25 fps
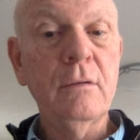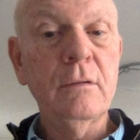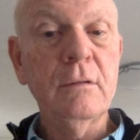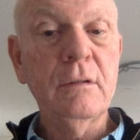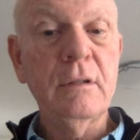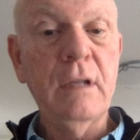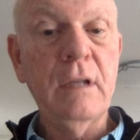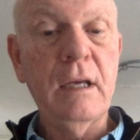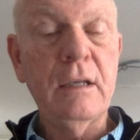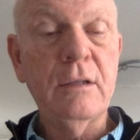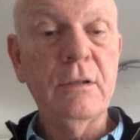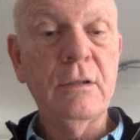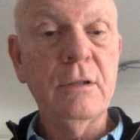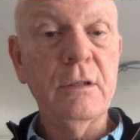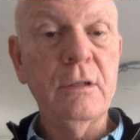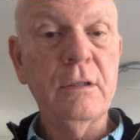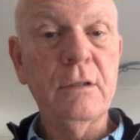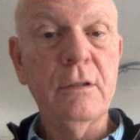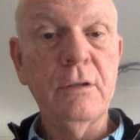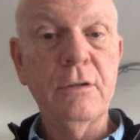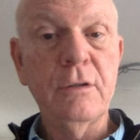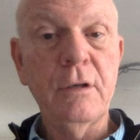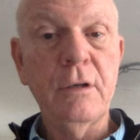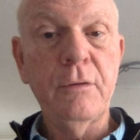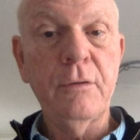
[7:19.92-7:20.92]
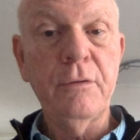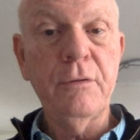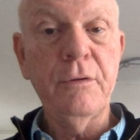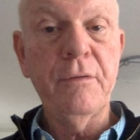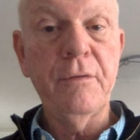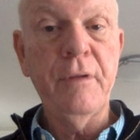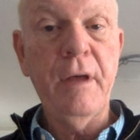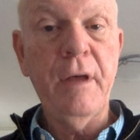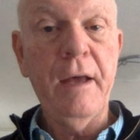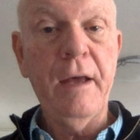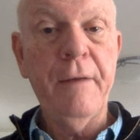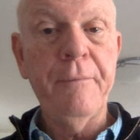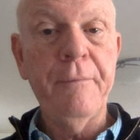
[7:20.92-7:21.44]
that's just to show you
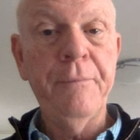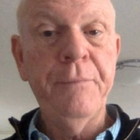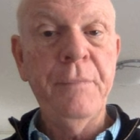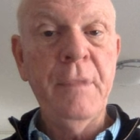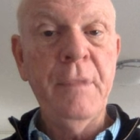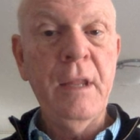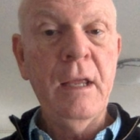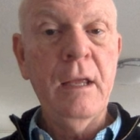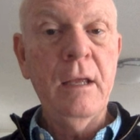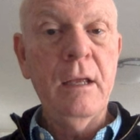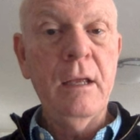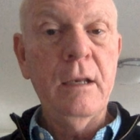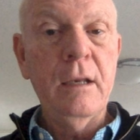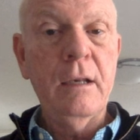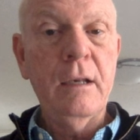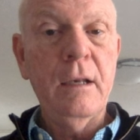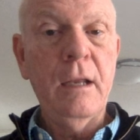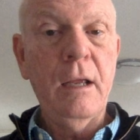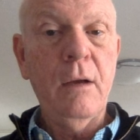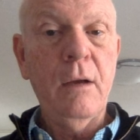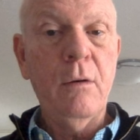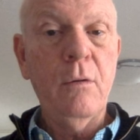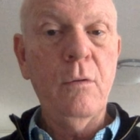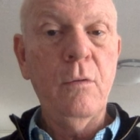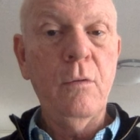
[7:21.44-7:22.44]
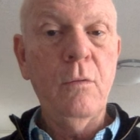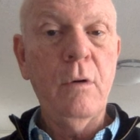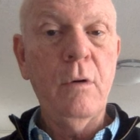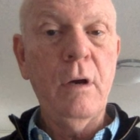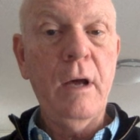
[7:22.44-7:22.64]
that. Now what